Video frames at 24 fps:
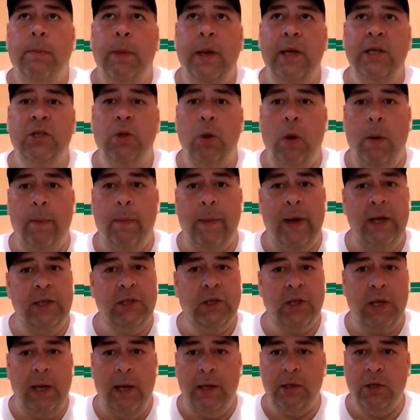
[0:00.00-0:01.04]
based on my
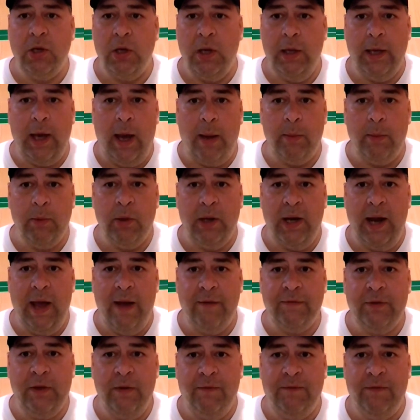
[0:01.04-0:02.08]
scheduling, I'm going to
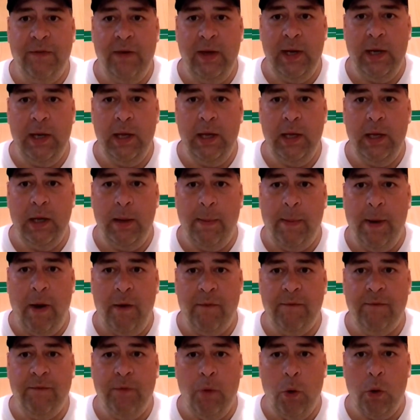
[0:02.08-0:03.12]
have to fit in
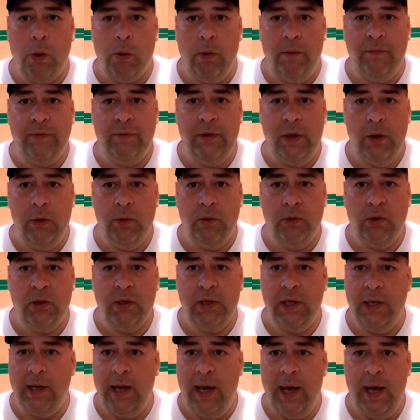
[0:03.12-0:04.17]
about four reviews
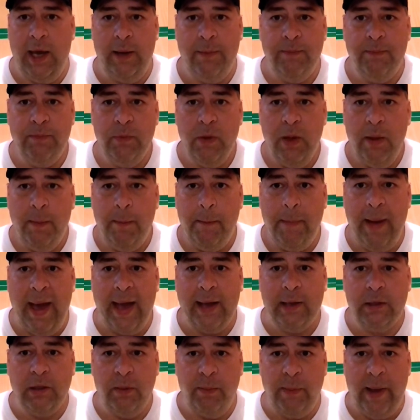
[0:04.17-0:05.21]
today,
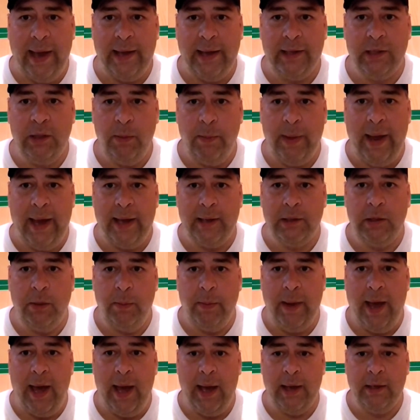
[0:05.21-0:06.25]
back to back to back to
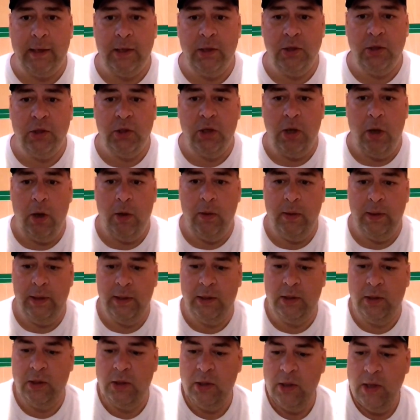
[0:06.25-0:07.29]
back. So
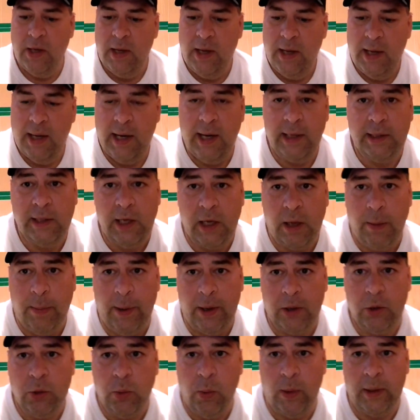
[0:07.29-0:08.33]
it's, and I take
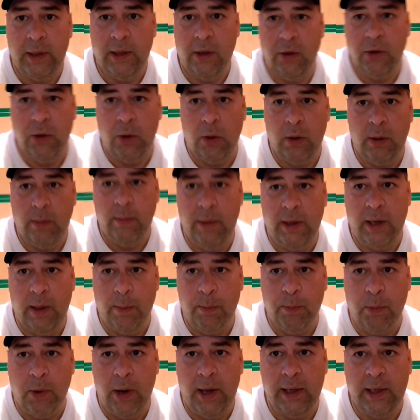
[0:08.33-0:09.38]
about 20, 30
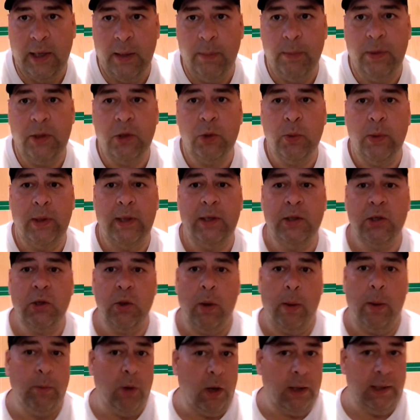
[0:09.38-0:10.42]
minute break in between.
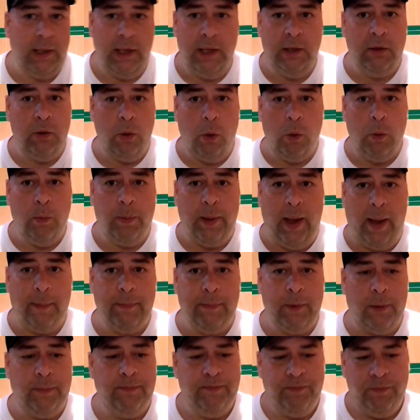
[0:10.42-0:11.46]
So I'm not eating a whole
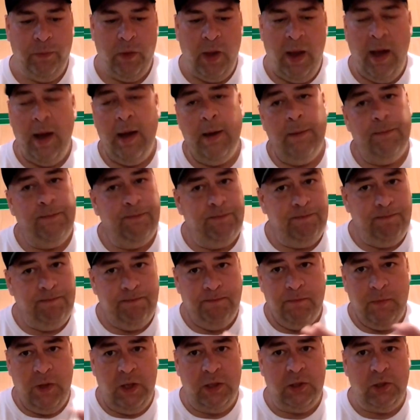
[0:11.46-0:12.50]
pepper.
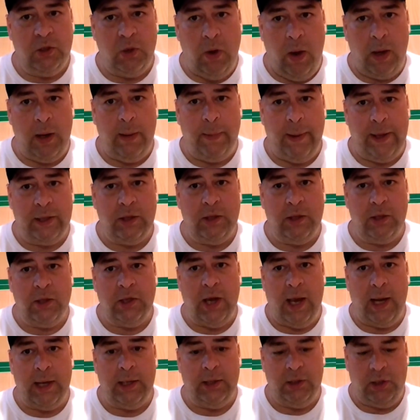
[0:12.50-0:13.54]
It's not about the
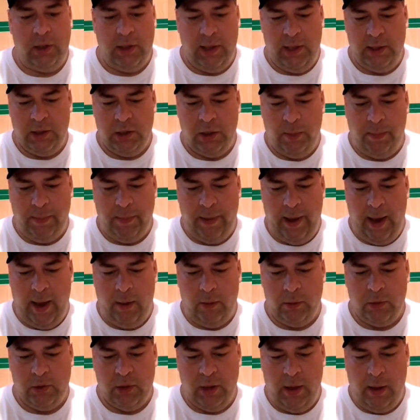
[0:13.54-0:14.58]
challenge. It's
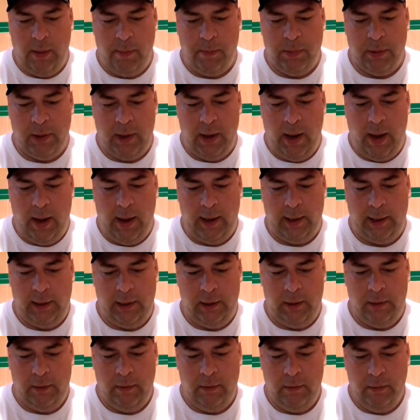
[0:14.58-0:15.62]
about
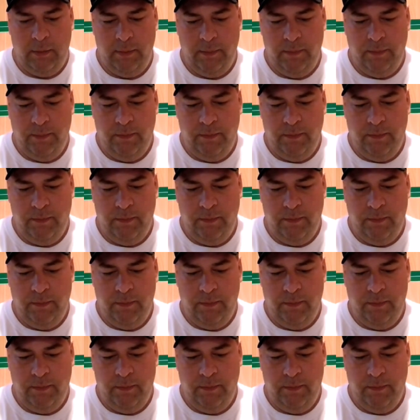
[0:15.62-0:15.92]
applying